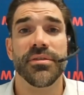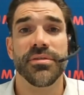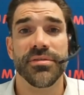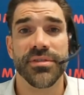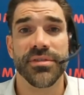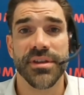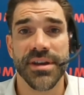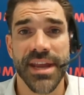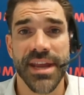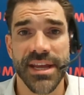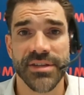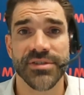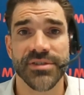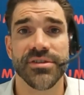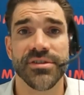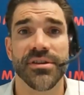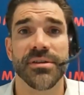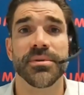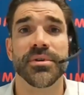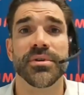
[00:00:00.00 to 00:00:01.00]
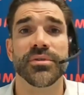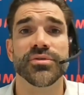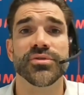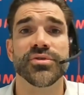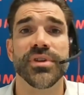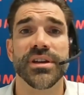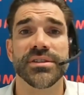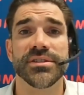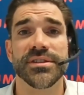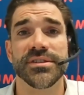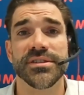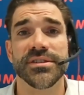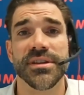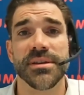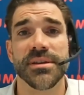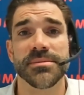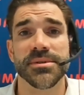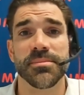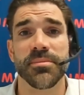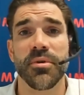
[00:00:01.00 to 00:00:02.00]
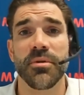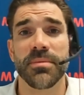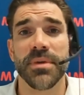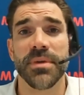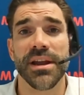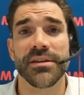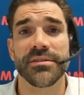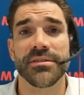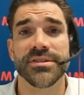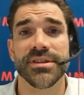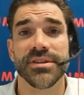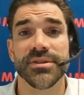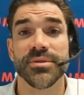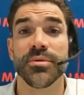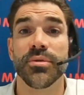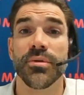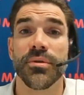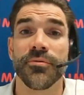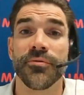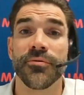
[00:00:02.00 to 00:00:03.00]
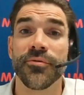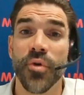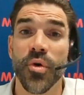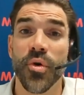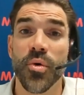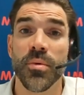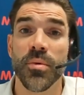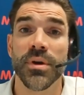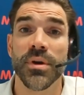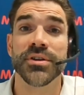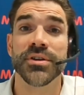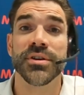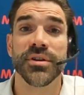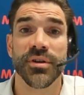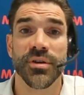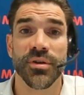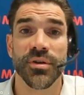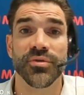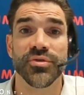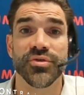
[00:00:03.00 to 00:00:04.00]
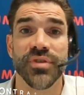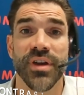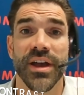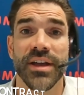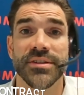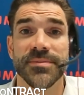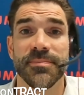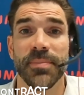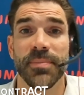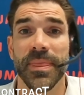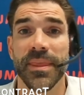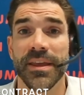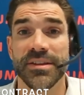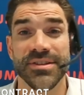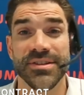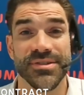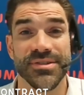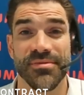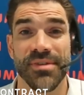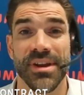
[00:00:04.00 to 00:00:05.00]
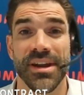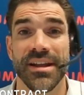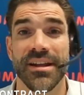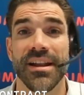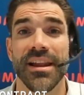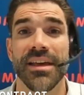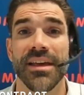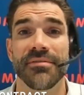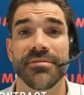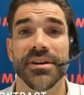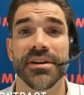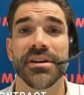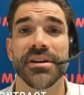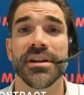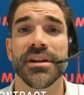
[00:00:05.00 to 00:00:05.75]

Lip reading: The next type of contract in terms of popularity is called a forward contract. Now, this is a really clever